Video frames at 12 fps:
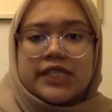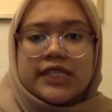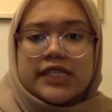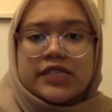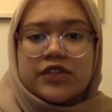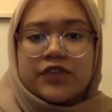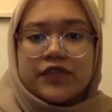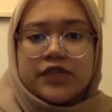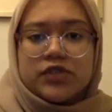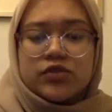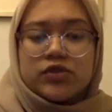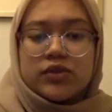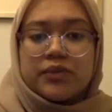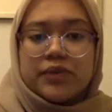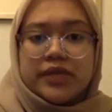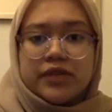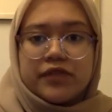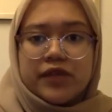is referred to the
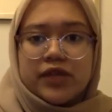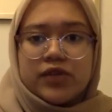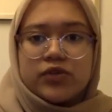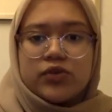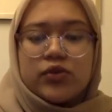middle value